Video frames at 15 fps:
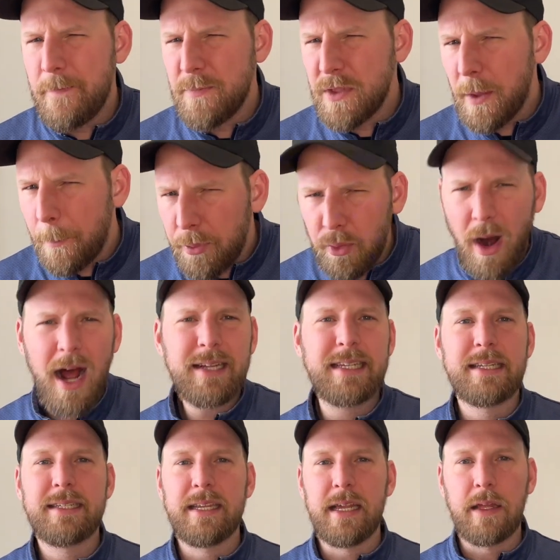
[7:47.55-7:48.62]
the
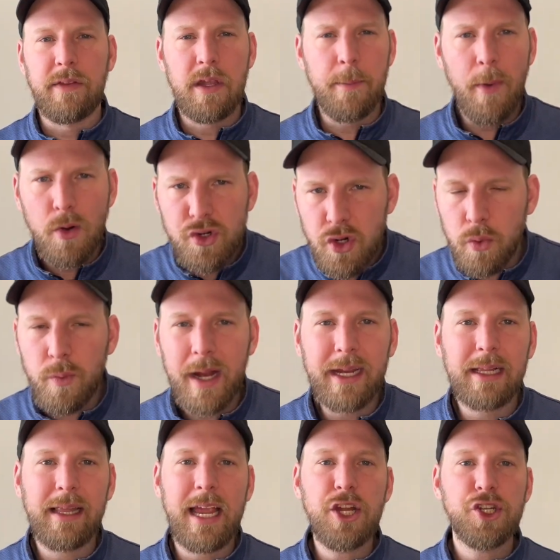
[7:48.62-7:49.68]
processing, the emotional
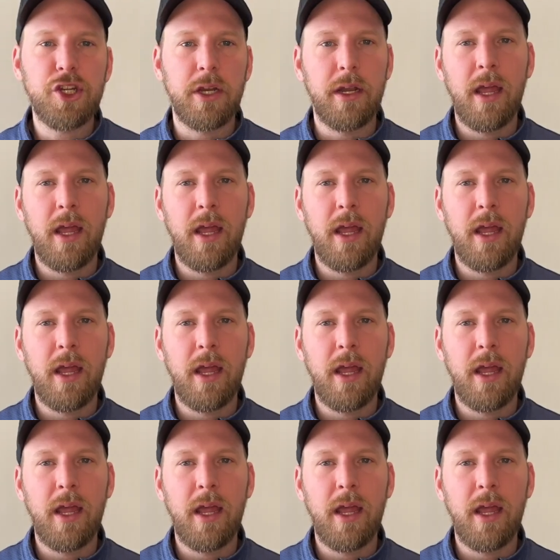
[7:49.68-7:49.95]
regulation,